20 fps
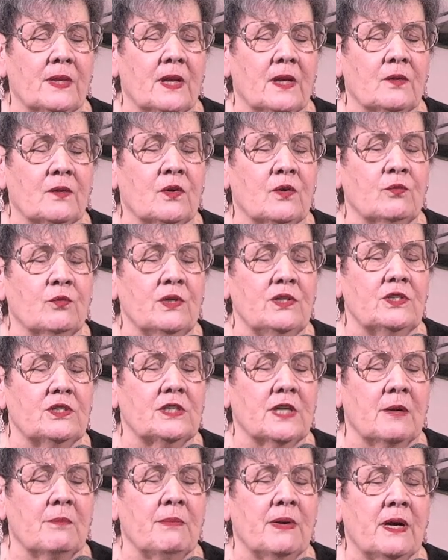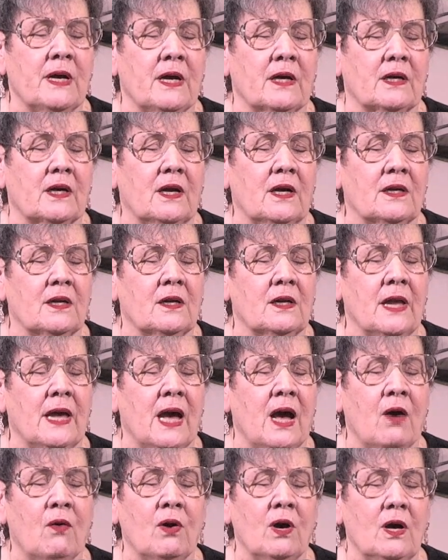And when we step back and
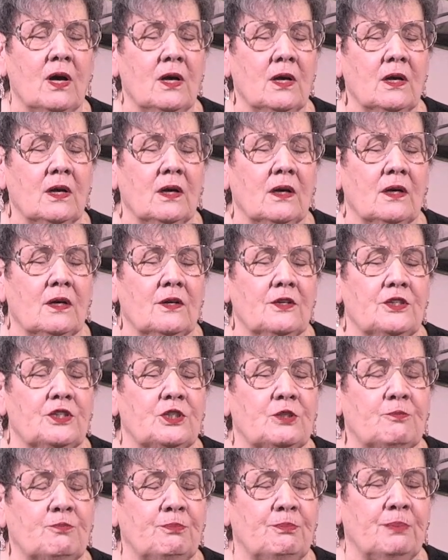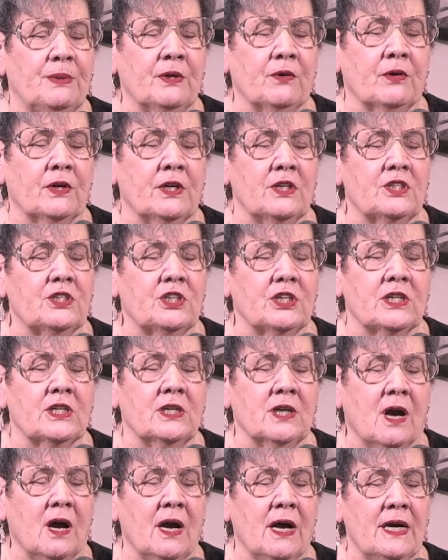allow Spirit to
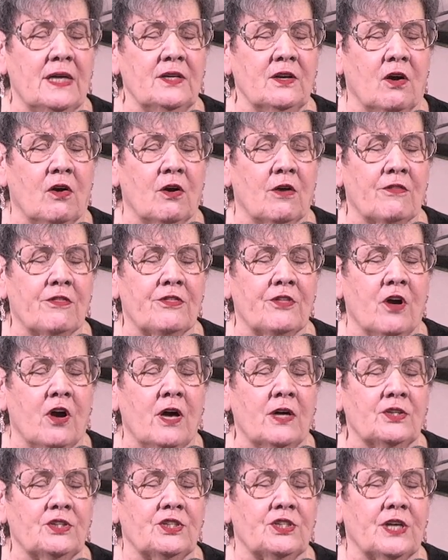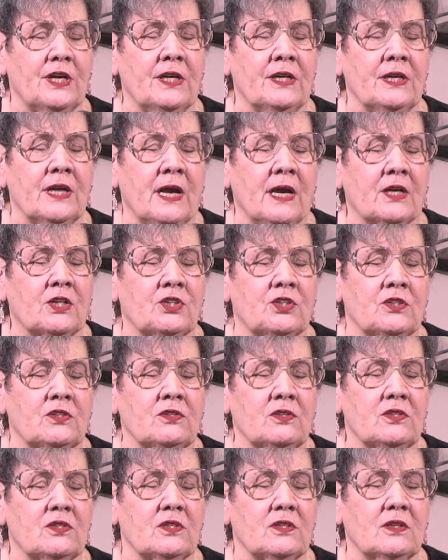guide our thoughts and
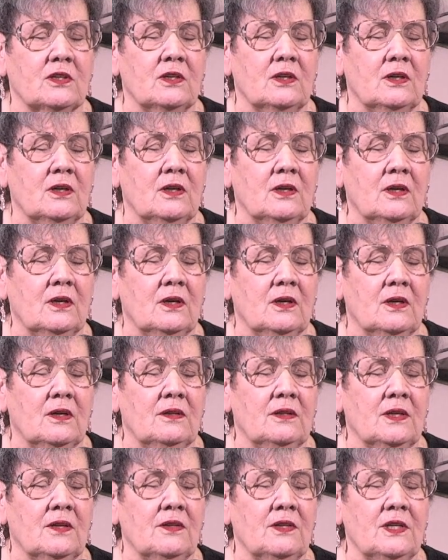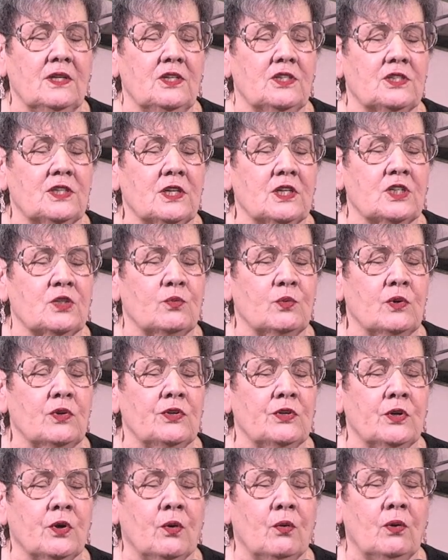actions, then these things will
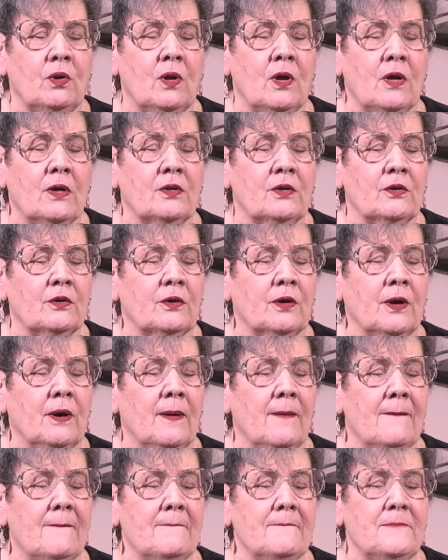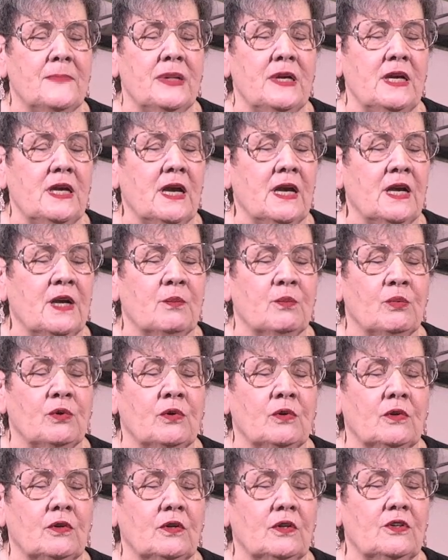no longer be
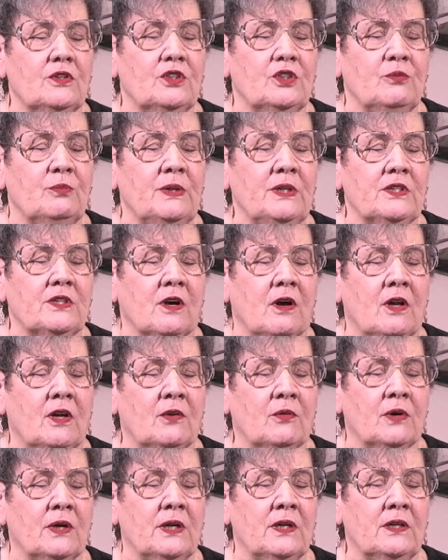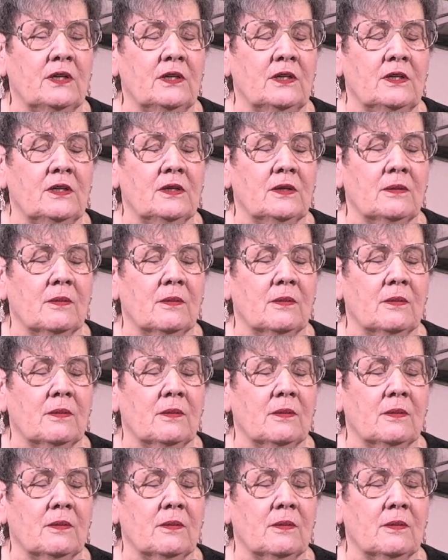able to be tolerated.